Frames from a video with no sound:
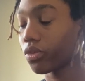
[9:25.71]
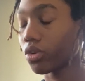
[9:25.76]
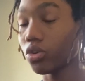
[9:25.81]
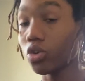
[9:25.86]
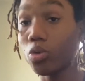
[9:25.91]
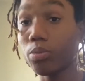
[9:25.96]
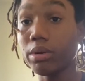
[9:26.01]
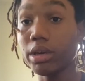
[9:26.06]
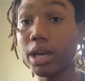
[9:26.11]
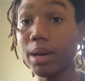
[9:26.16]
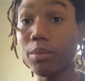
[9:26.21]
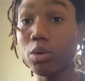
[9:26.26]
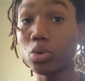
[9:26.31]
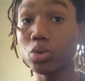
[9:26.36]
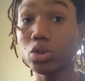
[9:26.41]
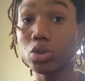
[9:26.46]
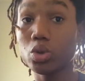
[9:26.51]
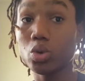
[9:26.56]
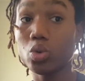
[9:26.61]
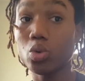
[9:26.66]
You'll be able
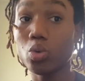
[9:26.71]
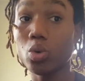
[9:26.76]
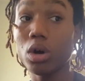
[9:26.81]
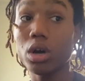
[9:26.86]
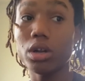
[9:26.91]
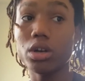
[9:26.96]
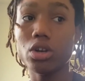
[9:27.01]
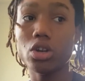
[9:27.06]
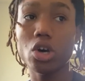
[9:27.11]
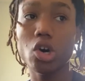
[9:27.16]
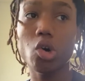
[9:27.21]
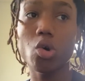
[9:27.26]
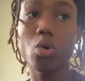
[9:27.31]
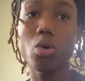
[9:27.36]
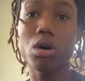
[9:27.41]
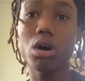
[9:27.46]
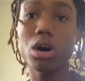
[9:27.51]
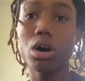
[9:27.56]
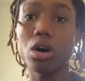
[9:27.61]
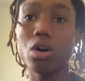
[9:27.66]
to know
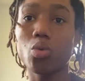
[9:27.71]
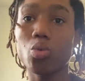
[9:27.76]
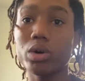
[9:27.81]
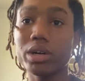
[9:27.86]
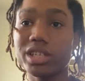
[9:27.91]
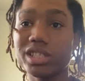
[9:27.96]
what